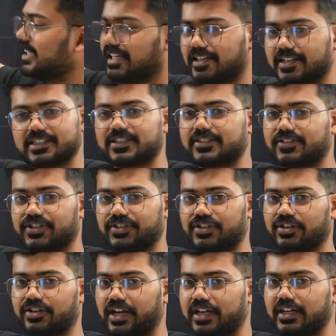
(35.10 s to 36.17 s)

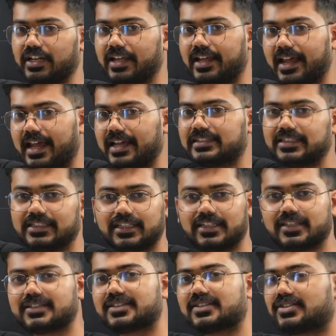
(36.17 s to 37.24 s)
registration, right? SET
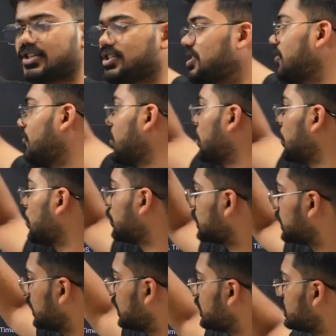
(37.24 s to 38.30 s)
registration, when you
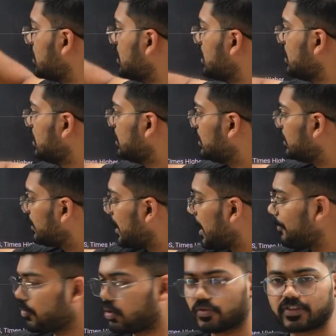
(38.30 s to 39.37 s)
search,
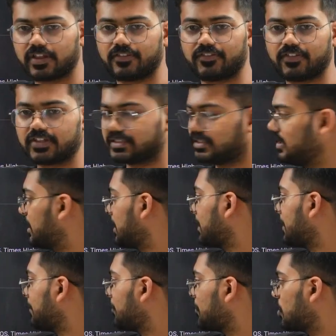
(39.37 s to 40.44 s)
tap on the first link.
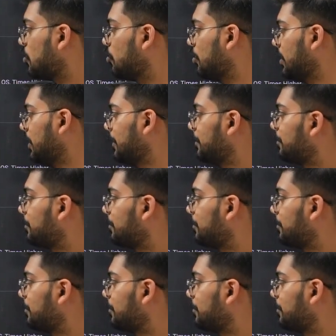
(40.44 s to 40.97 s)
Okay,